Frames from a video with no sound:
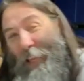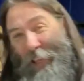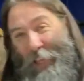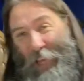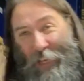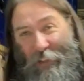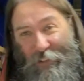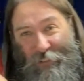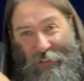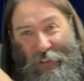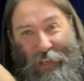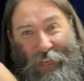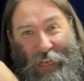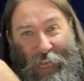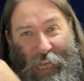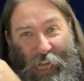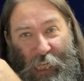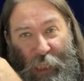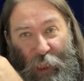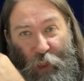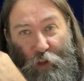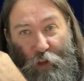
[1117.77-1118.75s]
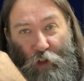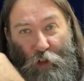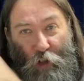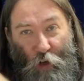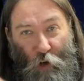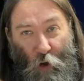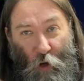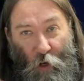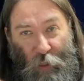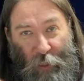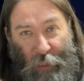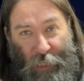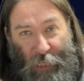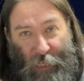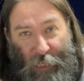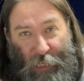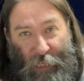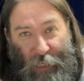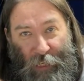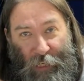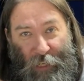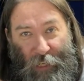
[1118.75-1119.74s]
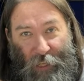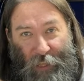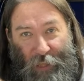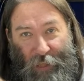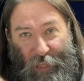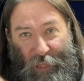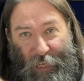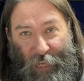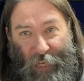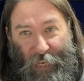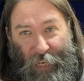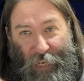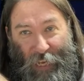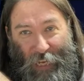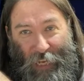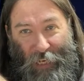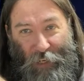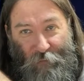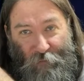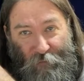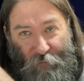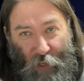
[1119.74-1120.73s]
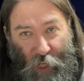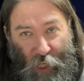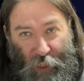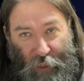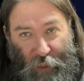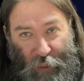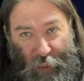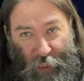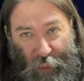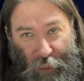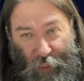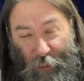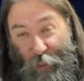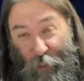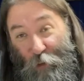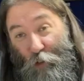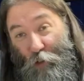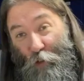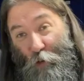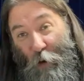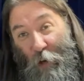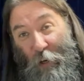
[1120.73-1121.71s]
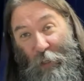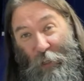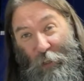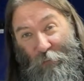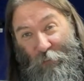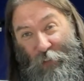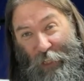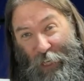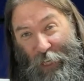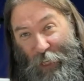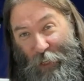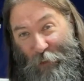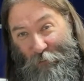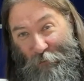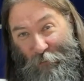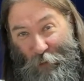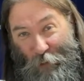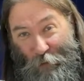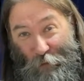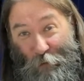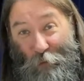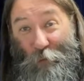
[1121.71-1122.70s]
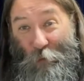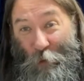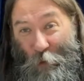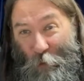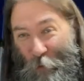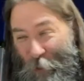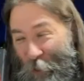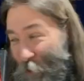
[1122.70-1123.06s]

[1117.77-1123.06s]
that's el tronque de elefante, the trunk of the elephant is what we